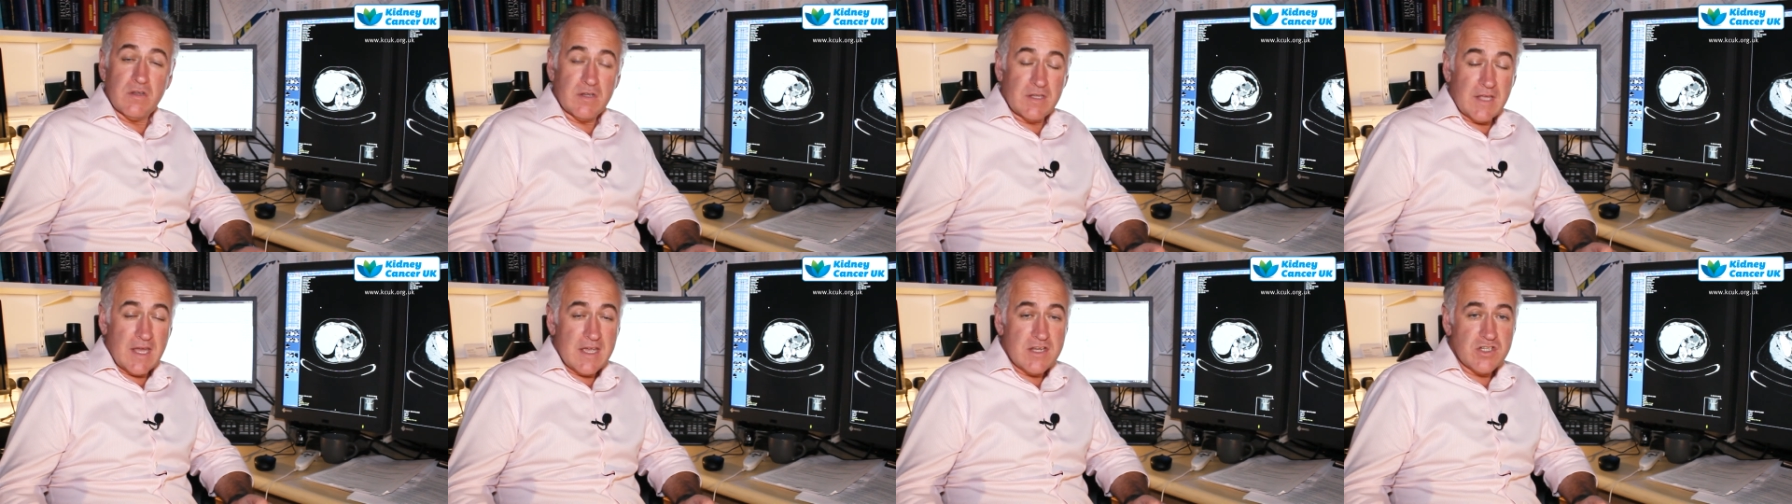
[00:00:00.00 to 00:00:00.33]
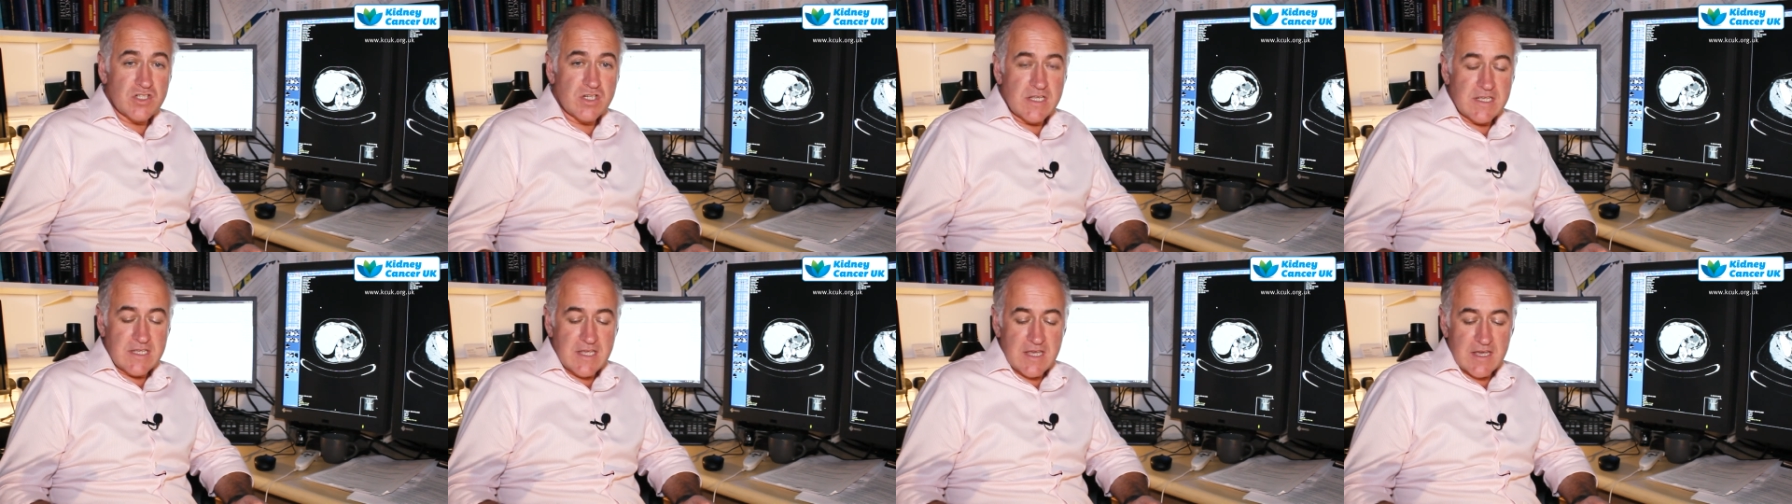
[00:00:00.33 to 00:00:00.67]

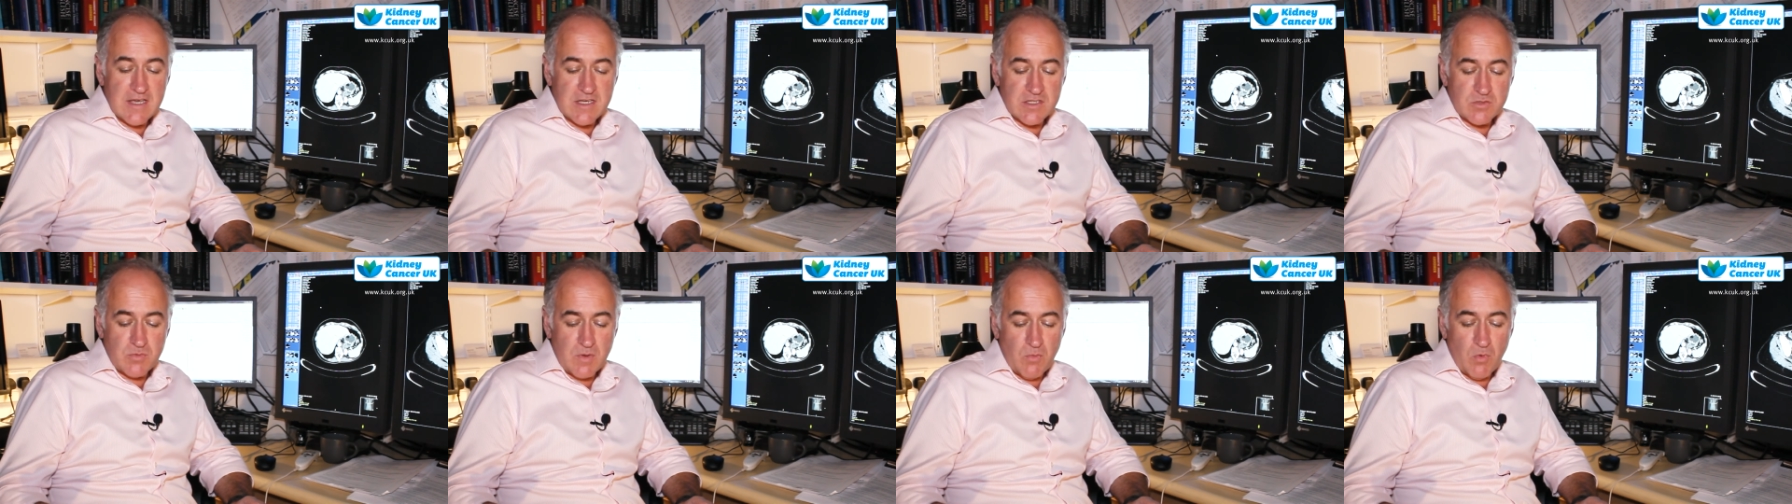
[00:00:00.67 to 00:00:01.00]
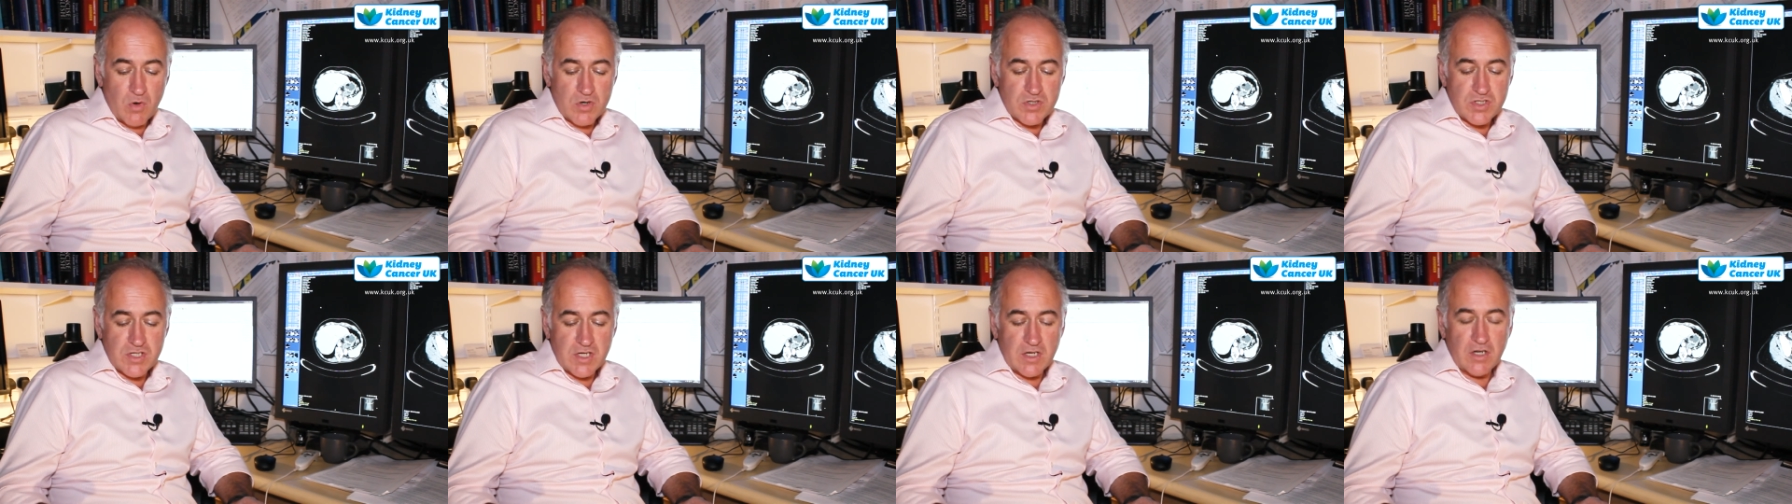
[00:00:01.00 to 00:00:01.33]
occasionally years, we
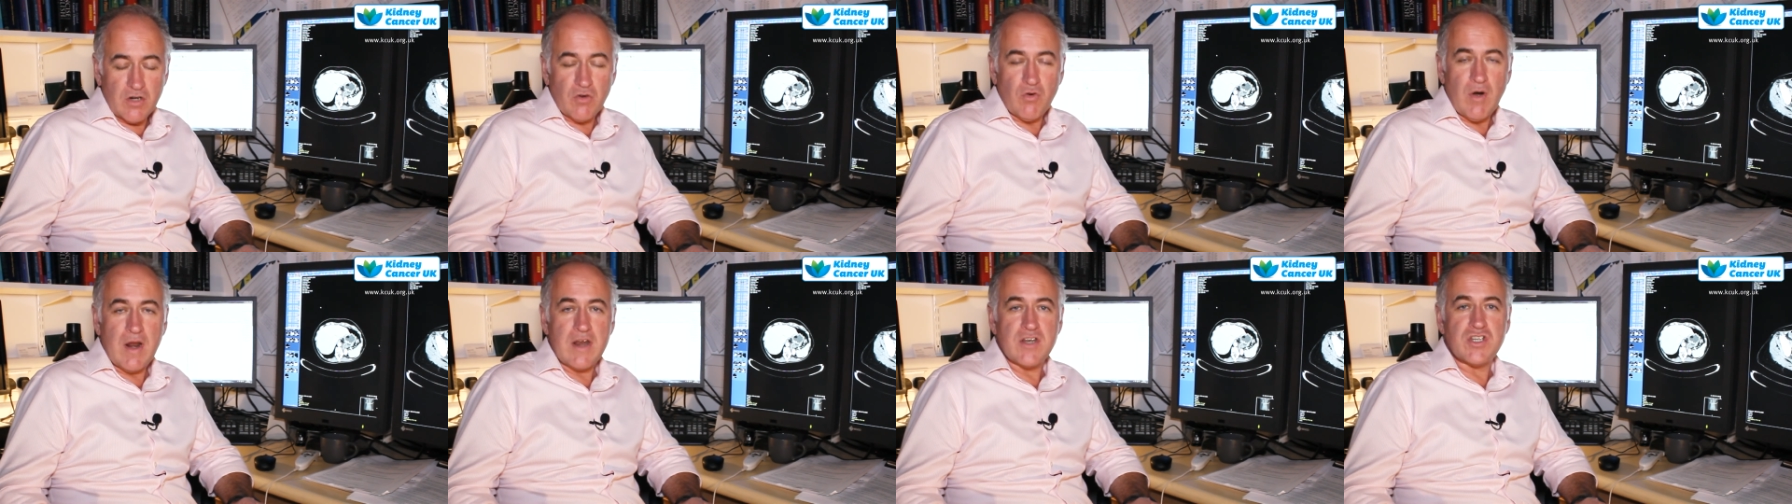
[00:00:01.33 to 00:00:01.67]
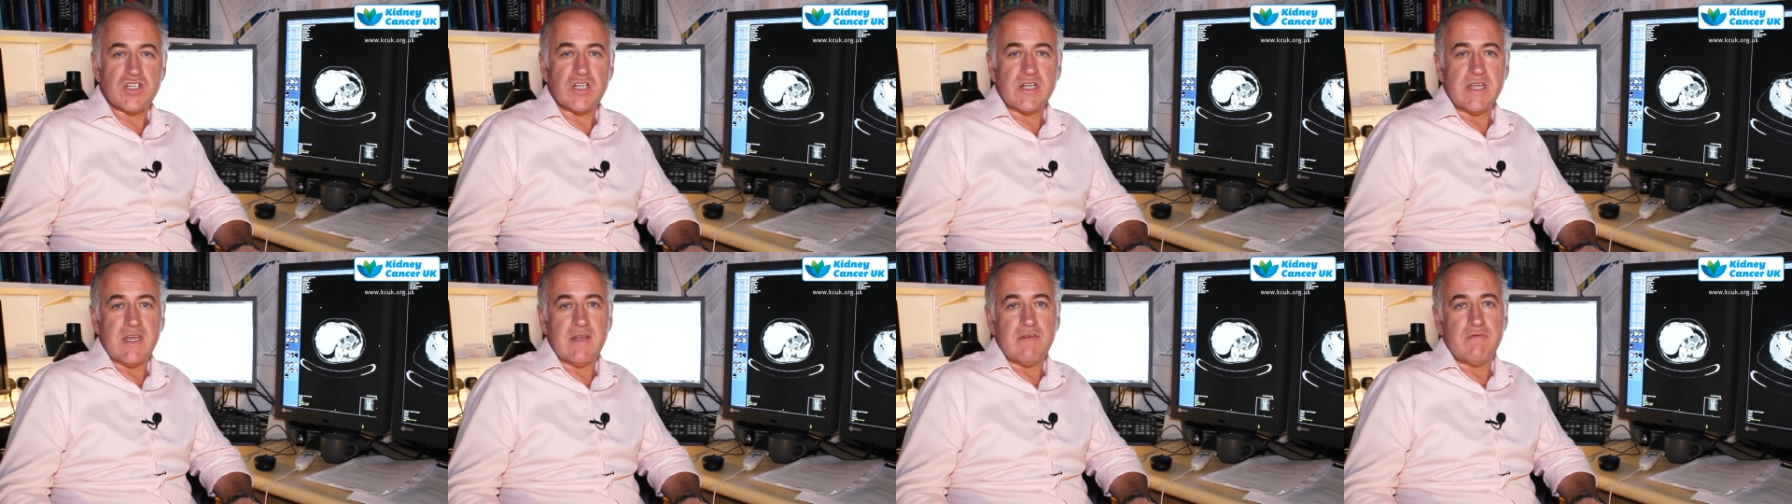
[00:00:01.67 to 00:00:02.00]
watch it
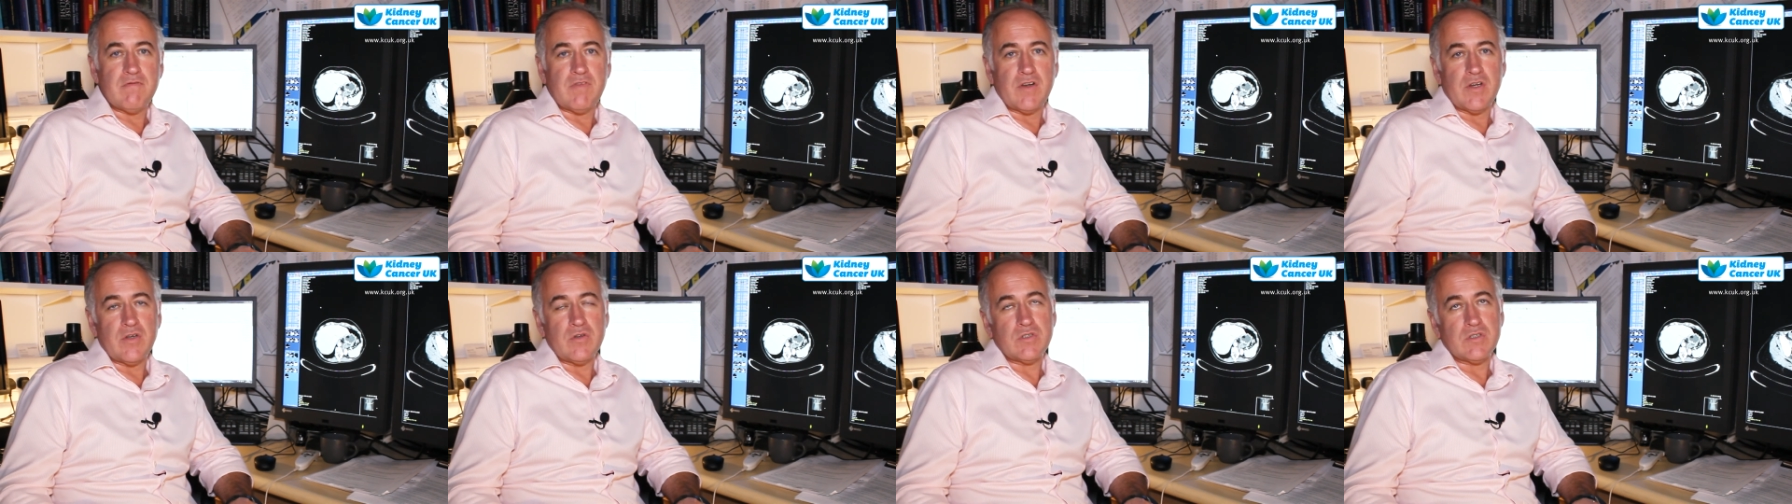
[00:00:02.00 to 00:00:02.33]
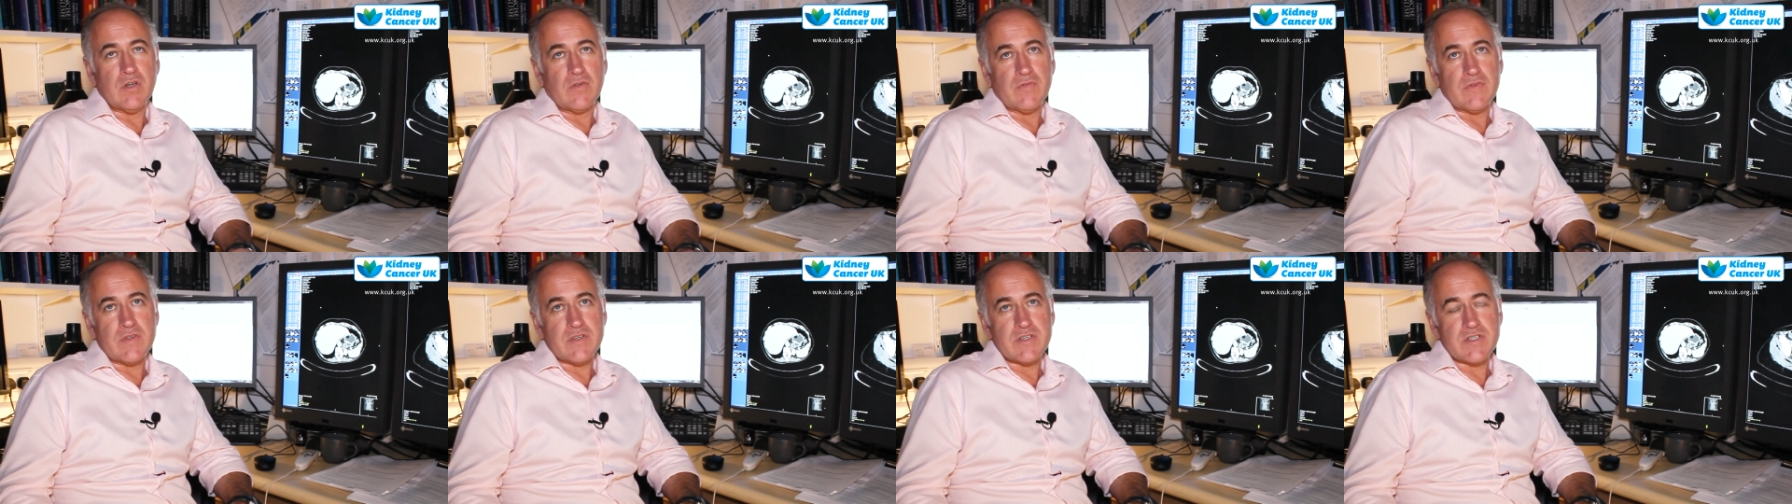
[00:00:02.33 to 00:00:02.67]
gradually
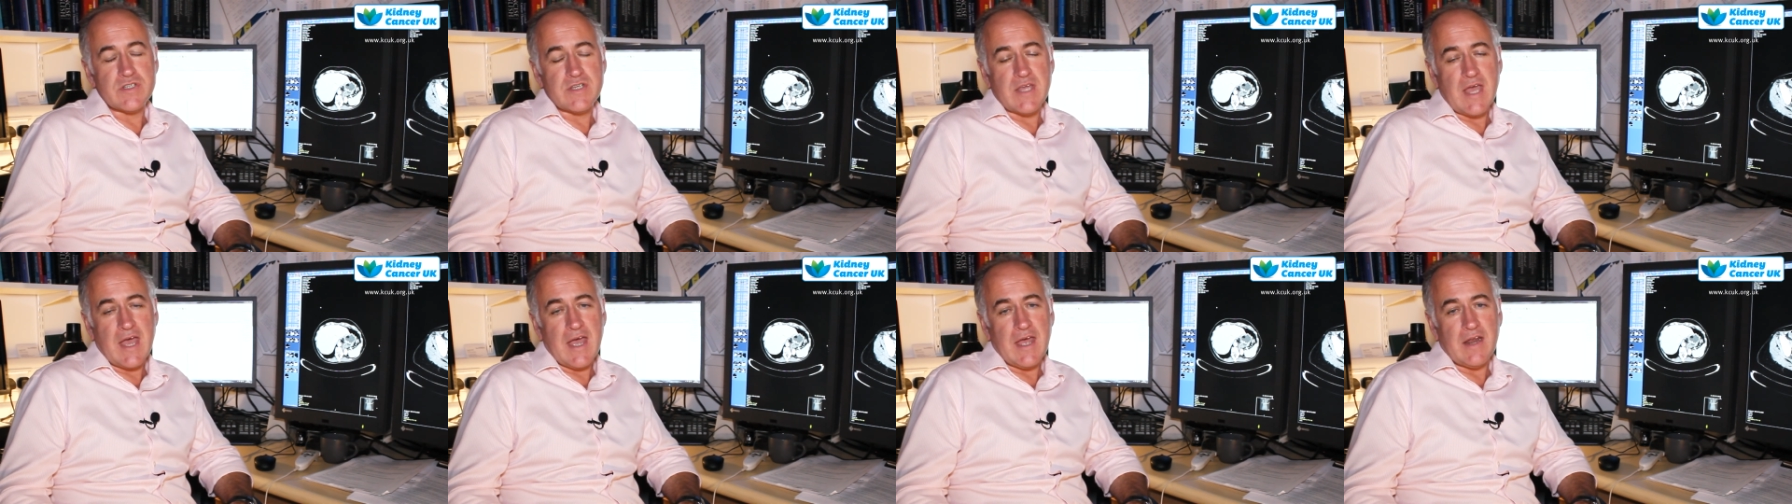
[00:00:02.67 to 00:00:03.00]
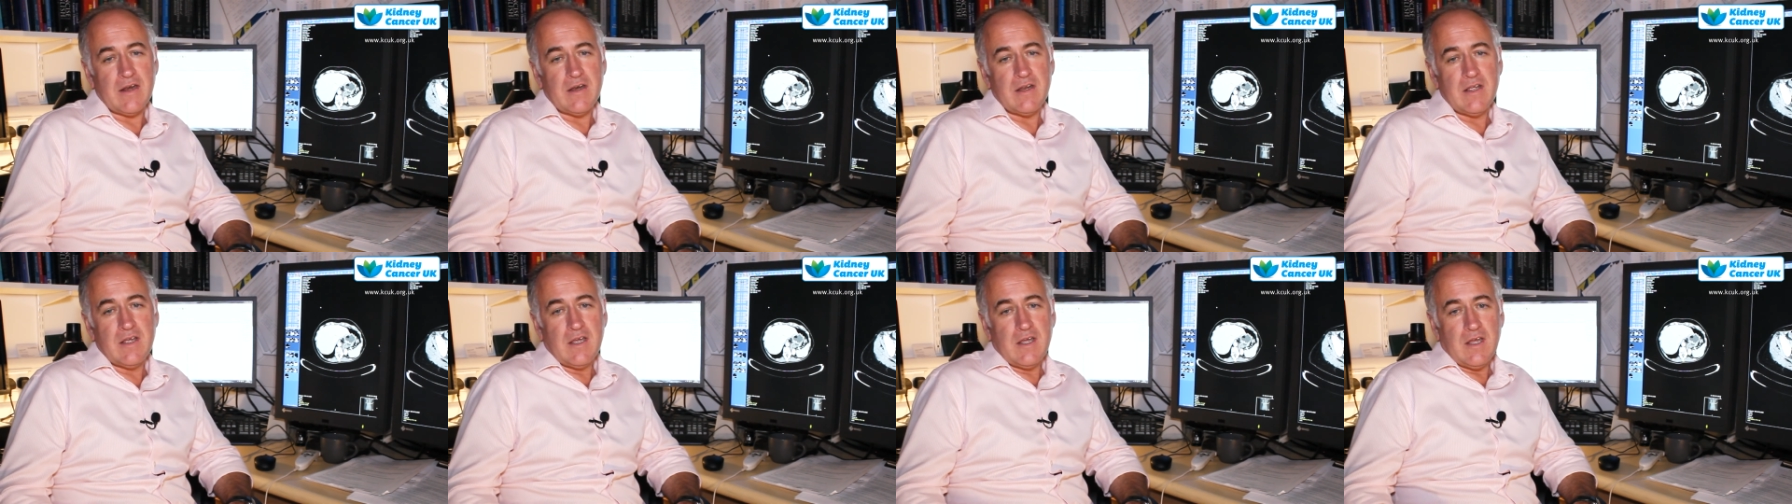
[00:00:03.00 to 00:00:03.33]
involute on the
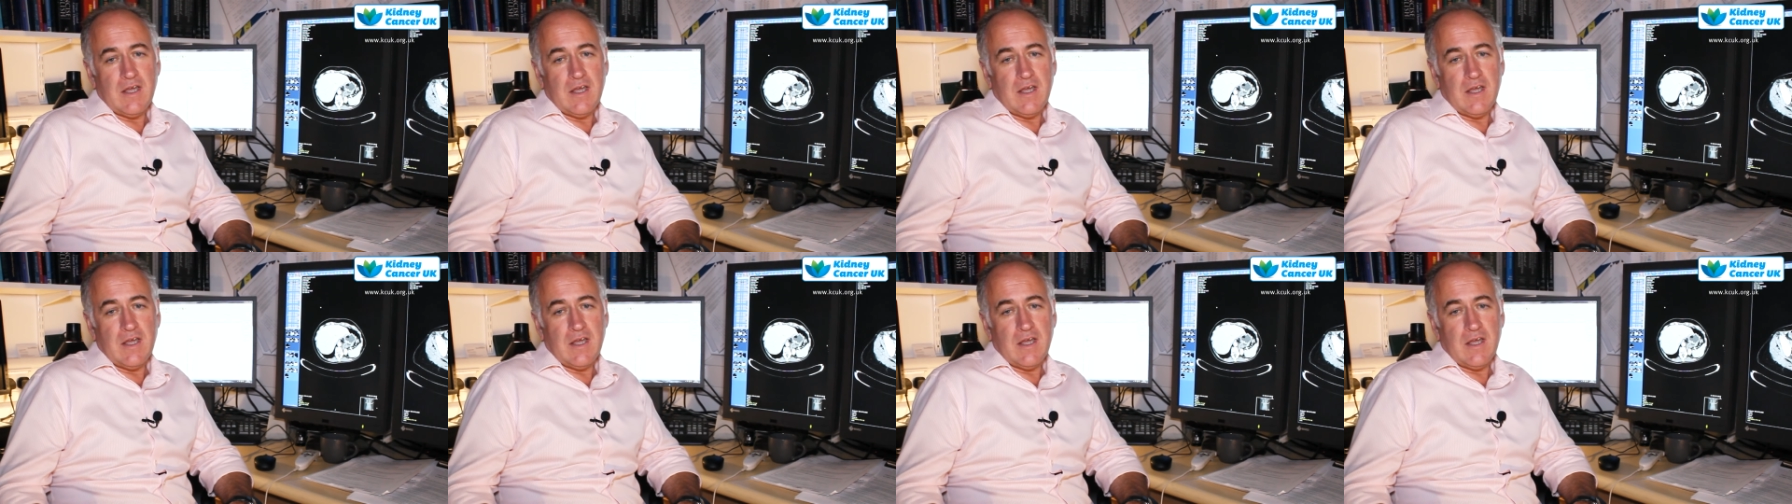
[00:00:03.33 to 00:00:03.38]
scan,